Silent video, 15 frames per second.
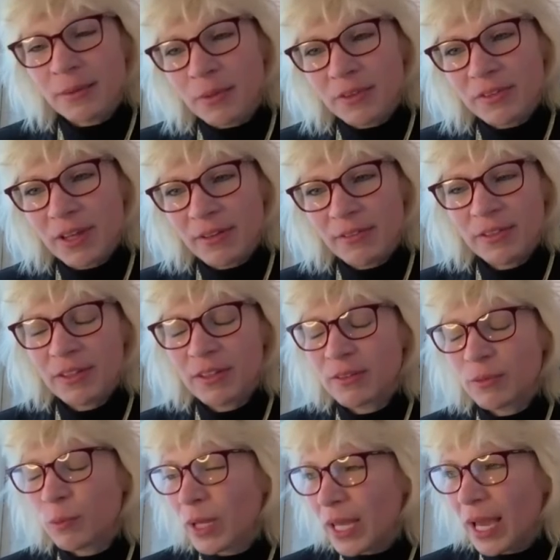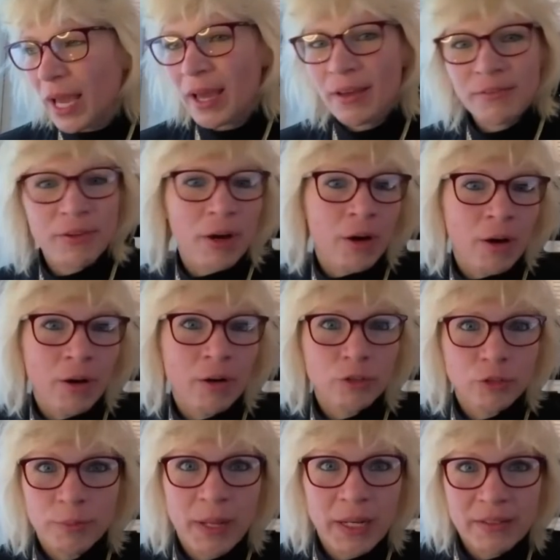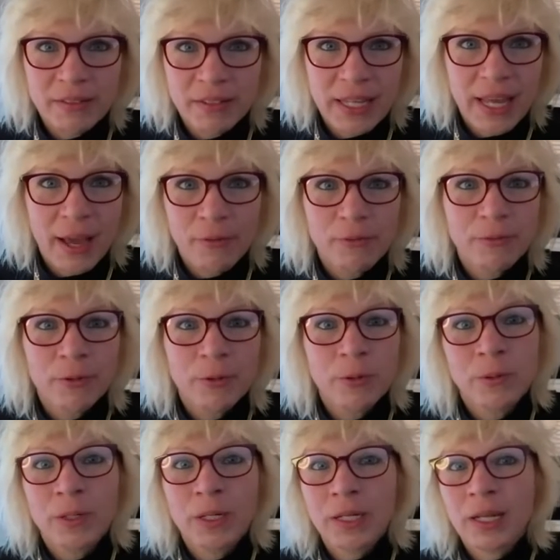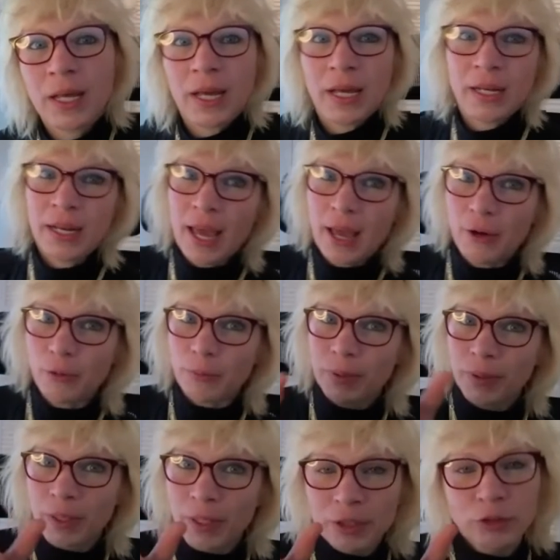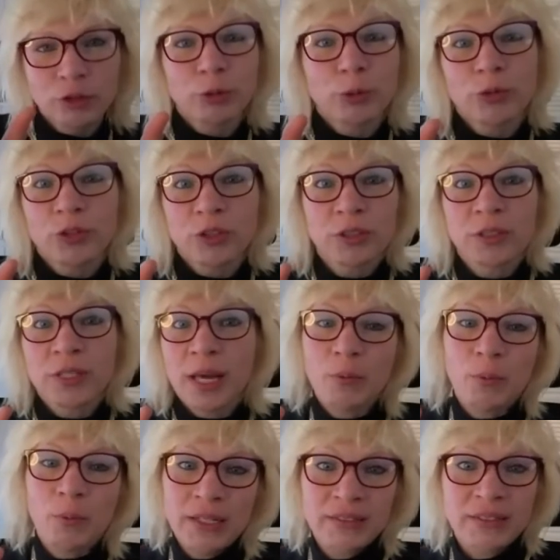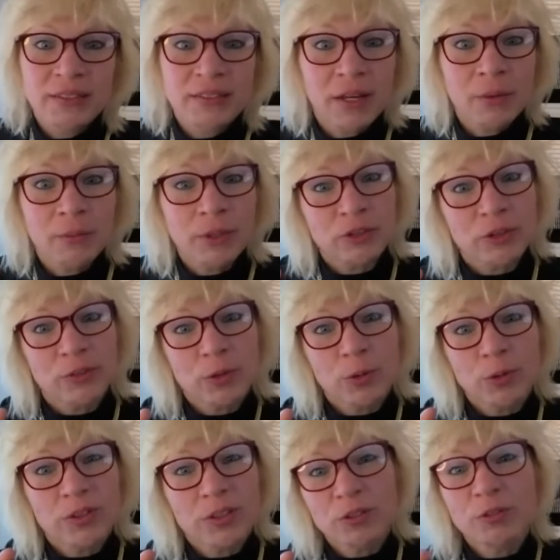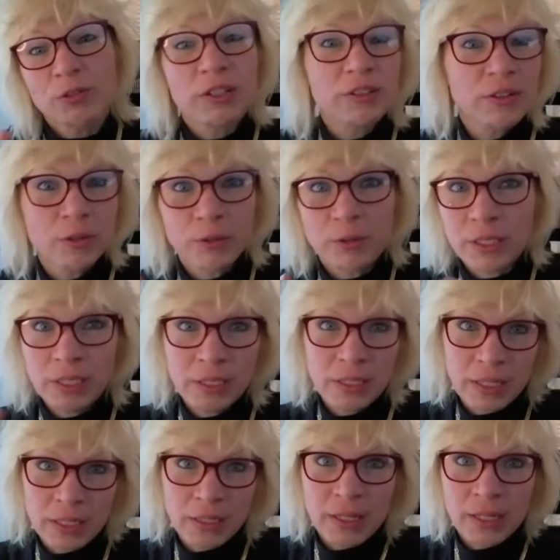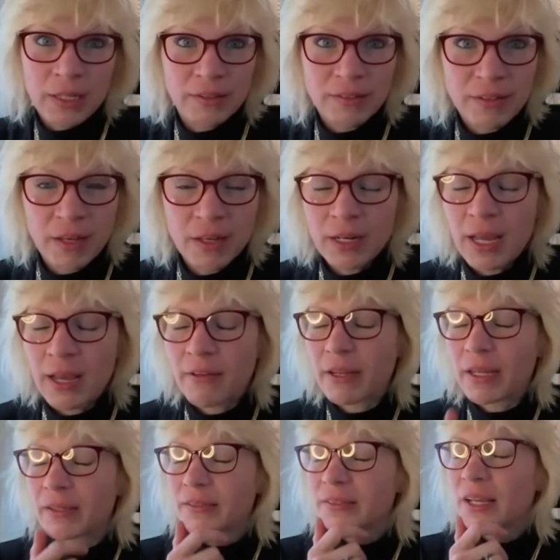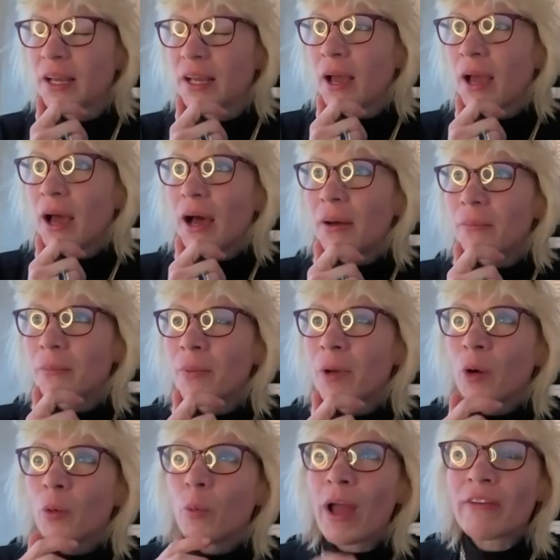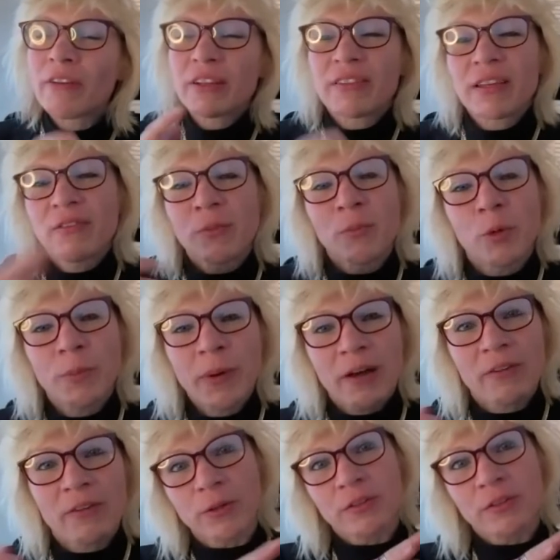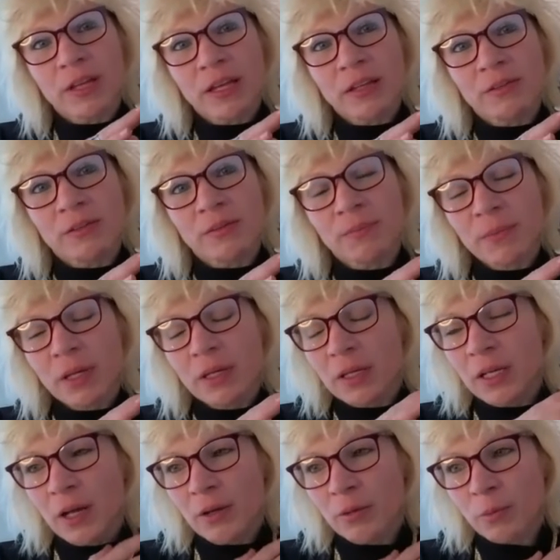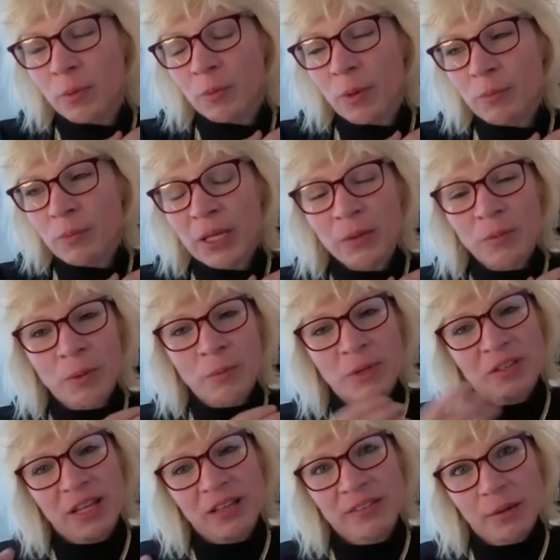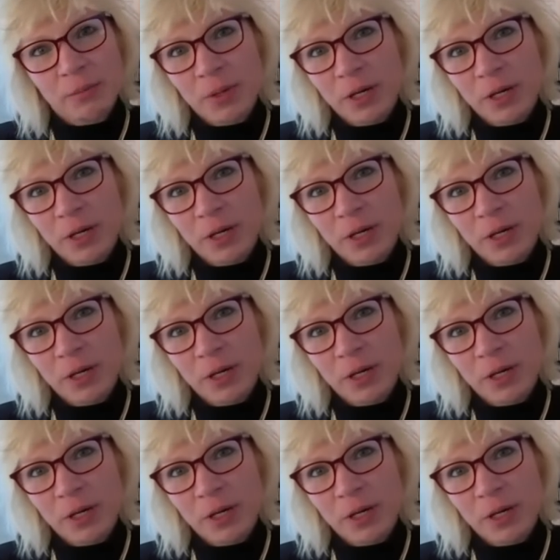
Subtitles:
of the services we have are tremendously helpful and help shorten that waiting time, which of course is critical in certain areas. Where it's even more powerful is, you know, when we set up